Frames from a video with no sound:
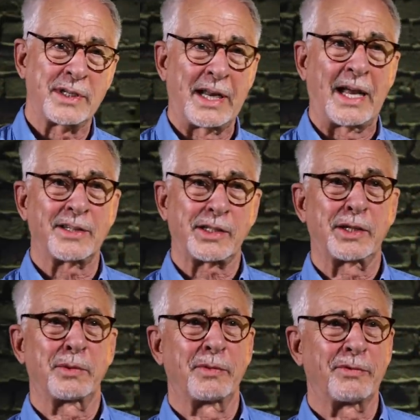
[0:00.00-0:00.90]
and asked
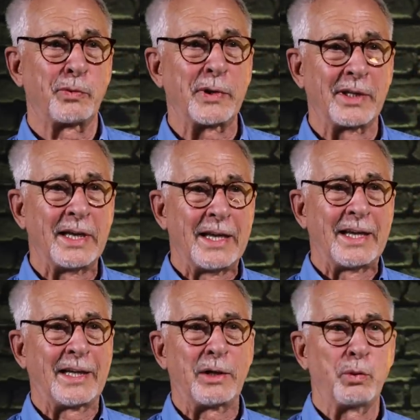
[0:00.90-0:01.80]
him if we, he